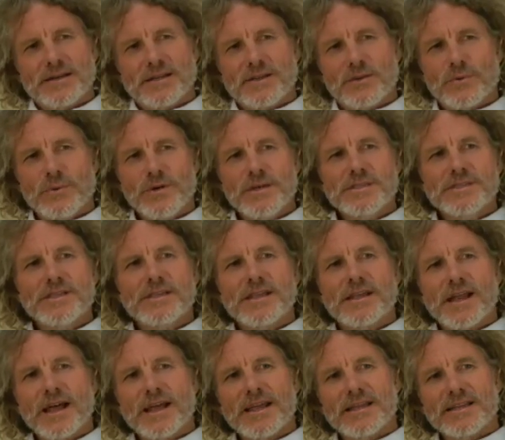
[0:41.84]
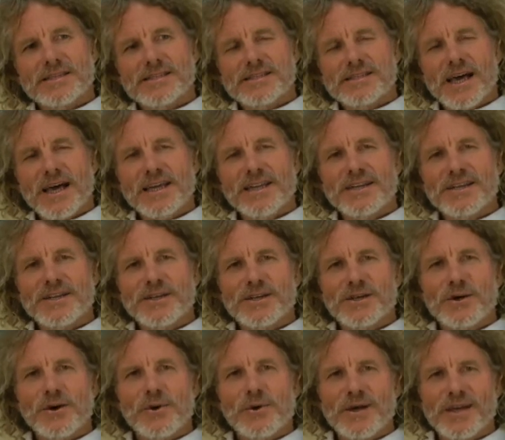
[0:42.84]
The reason that I decided to
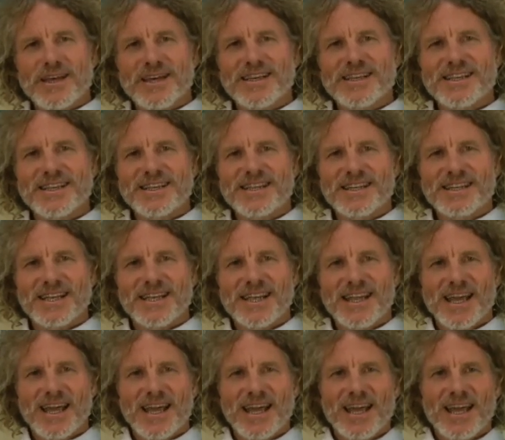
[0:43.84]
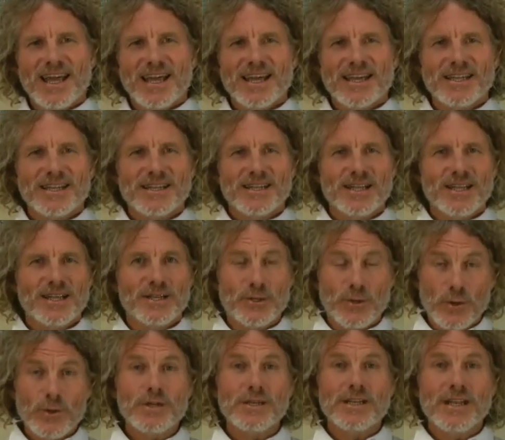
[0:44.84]
go ahead and
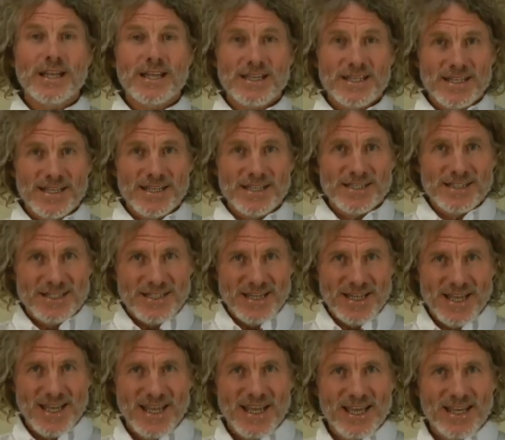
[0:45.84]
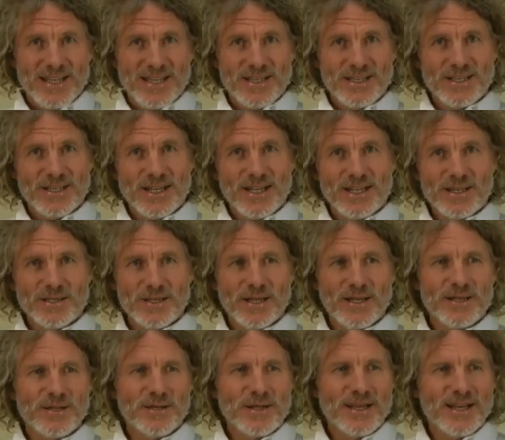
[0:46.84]
go to Nadine
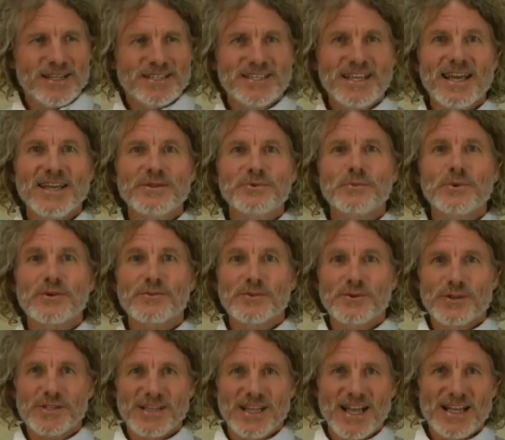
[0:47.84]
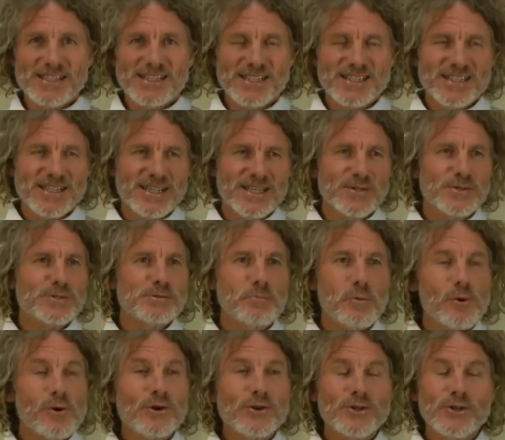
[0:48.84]
and attend one of her classes, it was
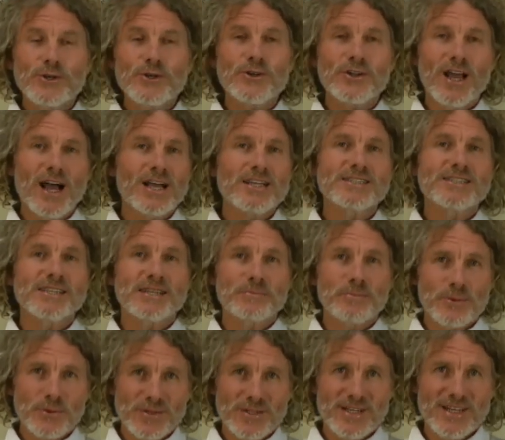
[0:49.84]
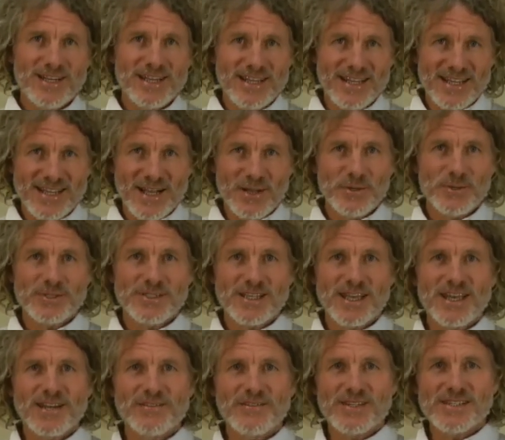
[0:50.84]
more curiosity more than anything. I was
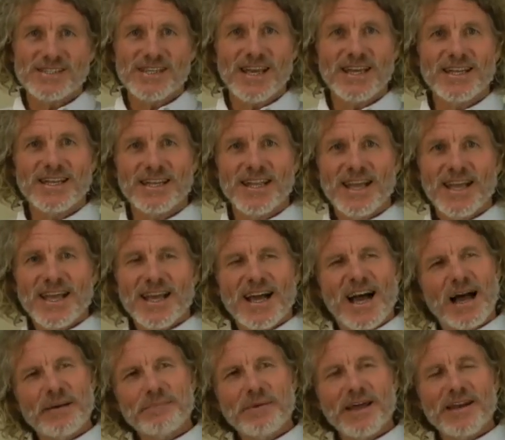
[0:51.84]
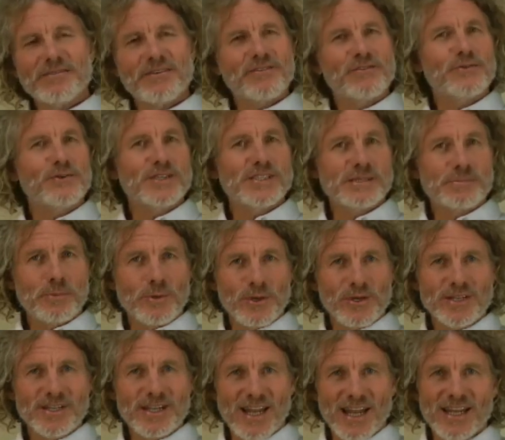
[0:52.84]
kind of excited. I'm kind of a free
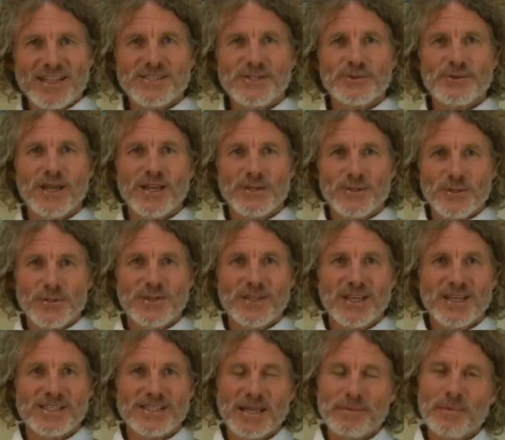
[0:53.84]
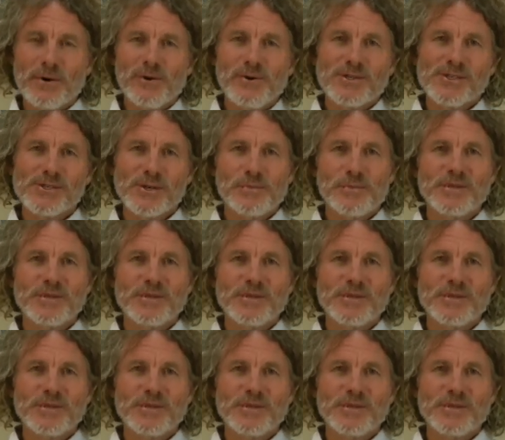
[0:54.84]
spirit. I like to try new things. I like